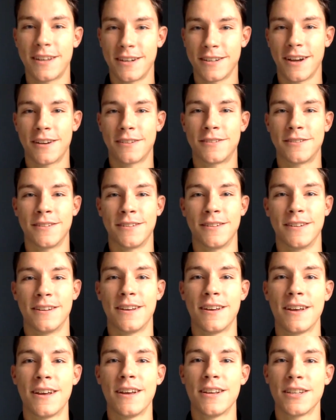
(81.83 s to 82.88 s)
Augustine
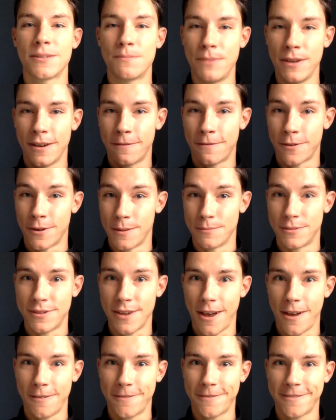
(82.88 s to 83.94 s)
speak for
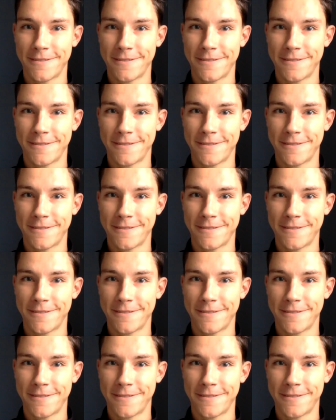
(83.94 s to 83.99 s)
himself.